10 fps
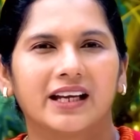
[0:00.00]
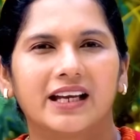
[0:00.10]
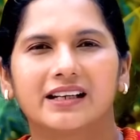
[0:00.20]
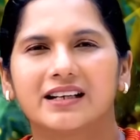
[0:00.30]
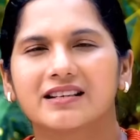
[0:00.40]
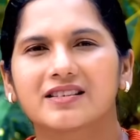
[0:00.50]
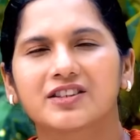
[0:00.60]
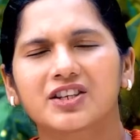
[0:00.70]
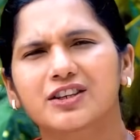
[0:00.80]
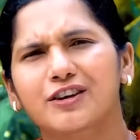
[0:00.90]
it is
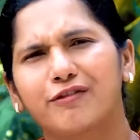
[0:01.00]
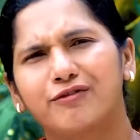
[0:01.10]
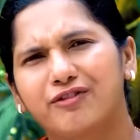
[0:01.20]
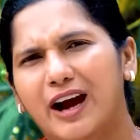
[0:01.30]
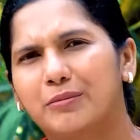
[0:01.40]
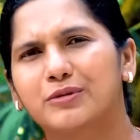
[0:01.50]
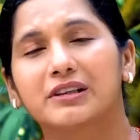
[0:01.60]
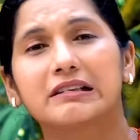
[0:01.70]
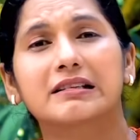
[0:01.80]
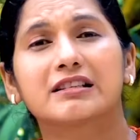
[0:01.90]
such a
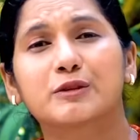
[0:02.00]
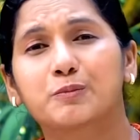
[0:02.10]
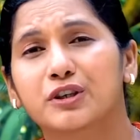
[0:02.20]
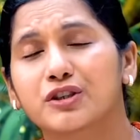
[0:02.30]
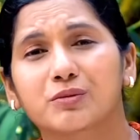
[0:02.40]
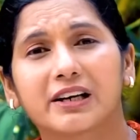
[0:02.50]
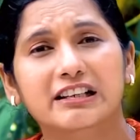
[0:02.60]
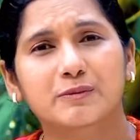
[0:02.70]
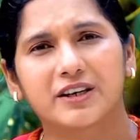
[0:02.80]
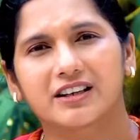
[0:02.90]
fabulous and spiritual
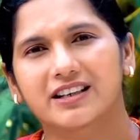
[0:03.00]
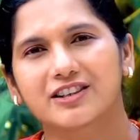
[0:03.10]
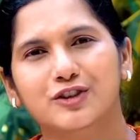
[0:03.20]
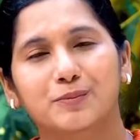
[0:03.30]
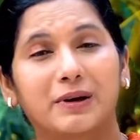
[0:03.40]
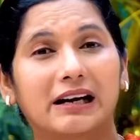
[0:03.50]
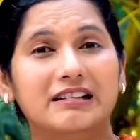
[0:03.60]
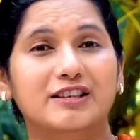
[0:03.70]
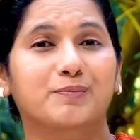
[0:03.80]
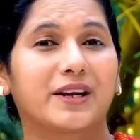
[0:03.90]
experience to
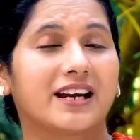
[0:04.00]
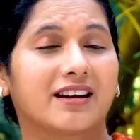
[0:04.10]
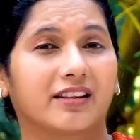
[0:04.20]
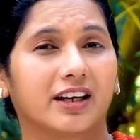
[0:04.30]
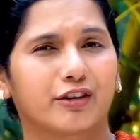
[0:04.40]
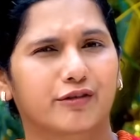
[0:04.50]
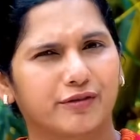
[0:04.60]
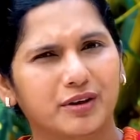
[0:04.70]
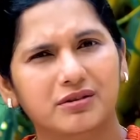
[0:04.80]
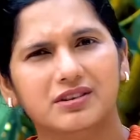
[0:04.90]
participate in their
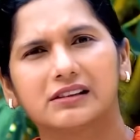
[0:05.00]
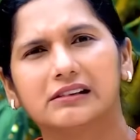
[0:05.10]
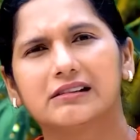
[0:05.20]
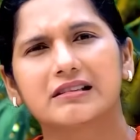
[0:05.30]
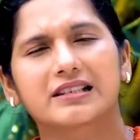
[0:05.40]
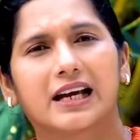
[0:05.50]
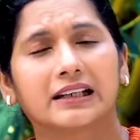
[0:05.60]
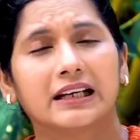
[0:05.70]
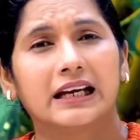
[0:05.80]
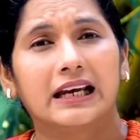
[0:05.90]
funerals
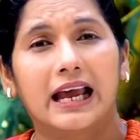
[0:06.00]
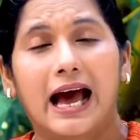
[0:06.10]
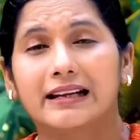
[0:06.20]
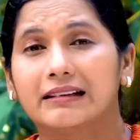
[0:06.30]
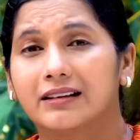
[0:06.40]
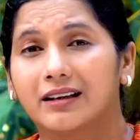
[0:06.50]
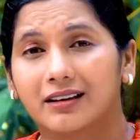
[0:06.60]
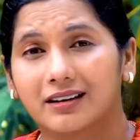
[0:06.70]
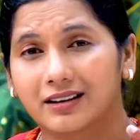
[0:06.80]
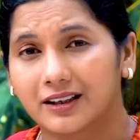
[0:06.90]
and in
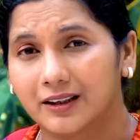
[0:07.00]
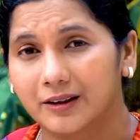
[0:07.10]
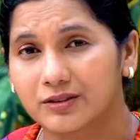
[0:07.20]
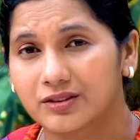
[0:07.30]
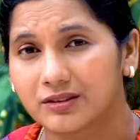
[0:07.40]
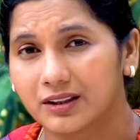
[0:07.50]
their